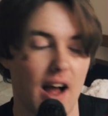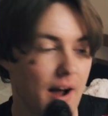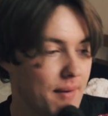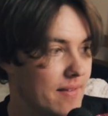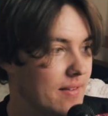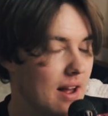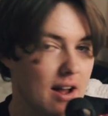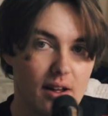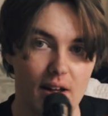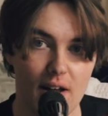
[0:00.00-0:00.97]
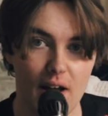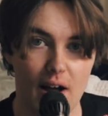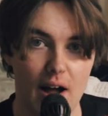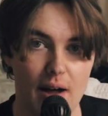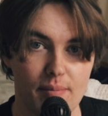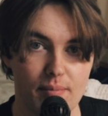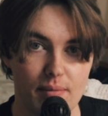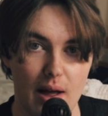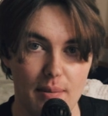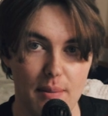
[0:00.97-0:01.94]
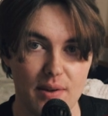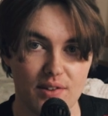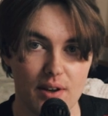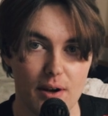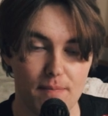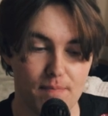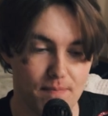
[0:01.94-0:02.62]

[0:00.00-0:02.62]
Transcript: I'm I'm I'm at my setup.